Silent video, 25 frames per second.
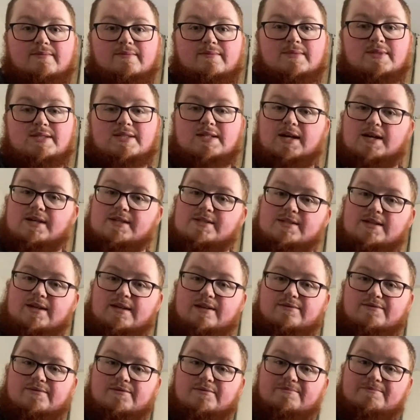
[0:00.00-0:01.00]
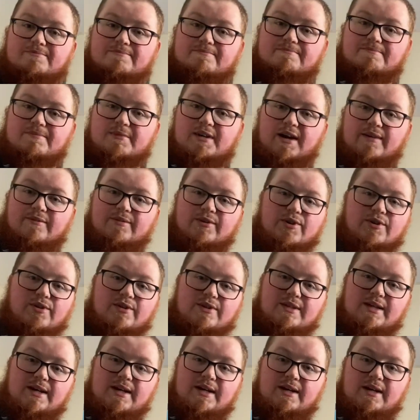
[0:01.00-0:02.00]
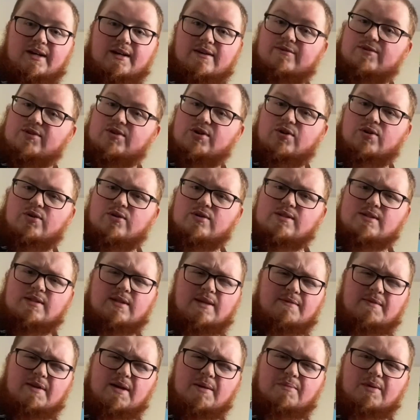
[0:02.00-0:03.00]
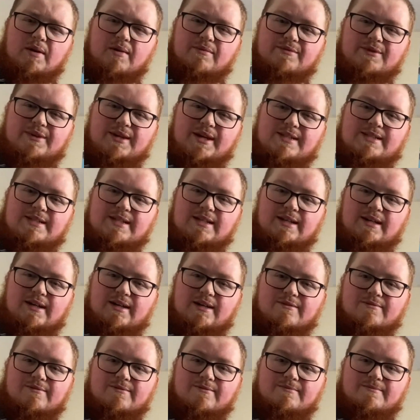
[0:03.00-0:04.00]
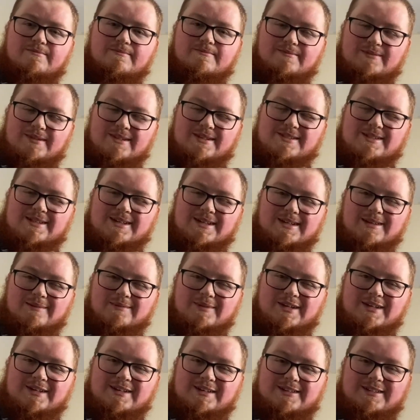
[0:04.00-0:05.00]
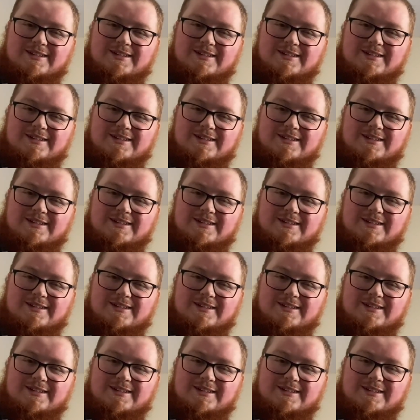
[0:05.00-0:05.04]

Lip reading: Stay safe, have a good day, and of course, live that pop fanatic life. I'll see you in a bit.